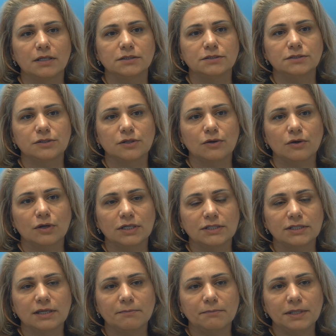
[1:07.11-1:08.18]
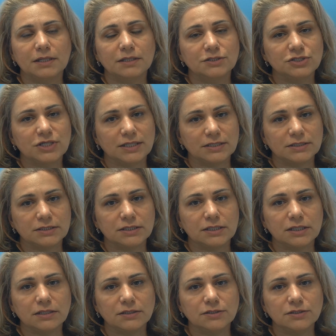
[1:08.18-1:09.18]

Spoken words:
So it can be congenital,